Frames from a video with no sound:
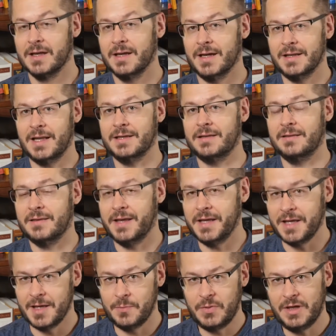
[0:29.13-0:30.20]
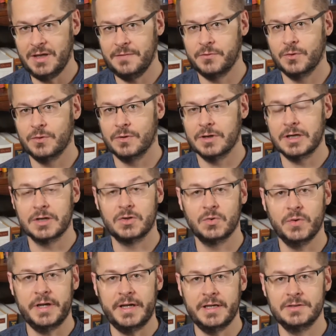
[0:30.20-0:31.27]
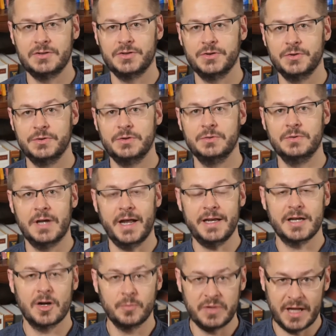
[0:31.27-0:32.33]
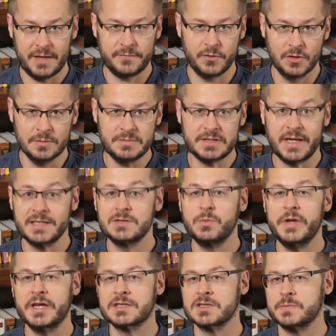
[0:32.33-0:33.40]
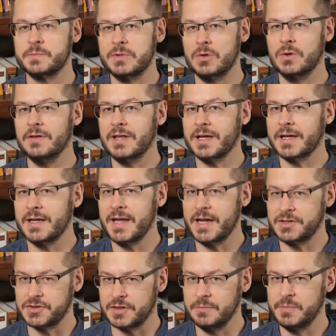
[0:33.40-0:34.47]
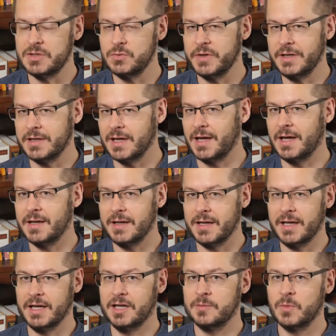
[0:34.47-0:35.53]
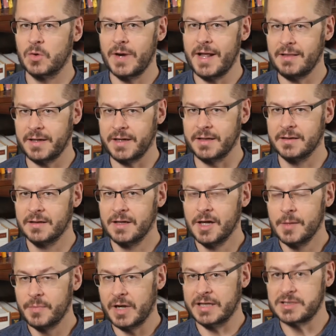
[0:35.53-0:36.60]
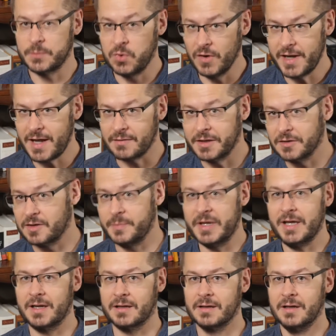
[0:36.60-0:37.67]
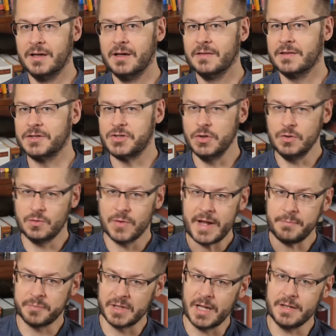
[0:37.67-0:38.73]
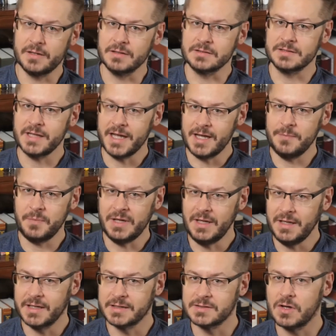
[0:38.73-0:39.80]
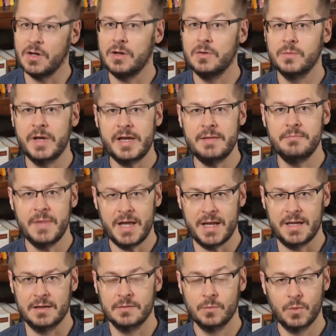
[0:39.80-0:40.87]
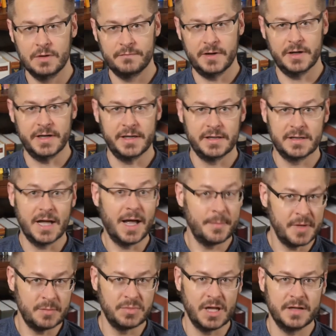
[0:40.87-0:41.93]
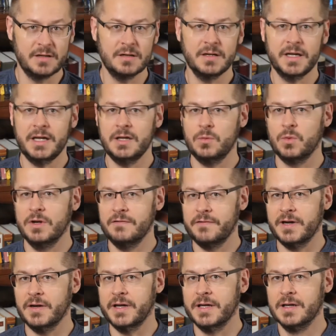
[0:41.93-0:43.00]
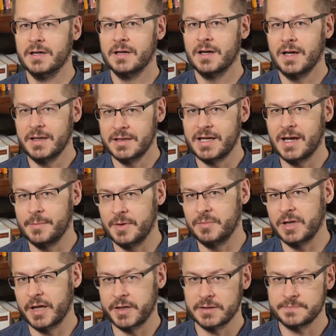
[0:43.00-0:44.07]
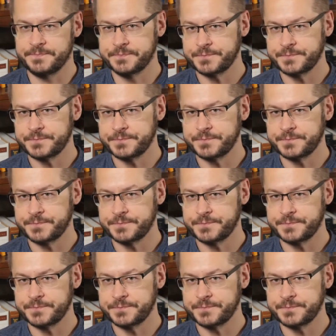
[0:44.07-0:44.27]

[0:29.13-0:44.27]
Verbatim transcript: I'd like to thank AP for agreeing to unite our platforms as we explore the connection between God and morality. But I should point out here at the beginning the two great blunders AP has already made one very common blunder and one very uncommon blunder.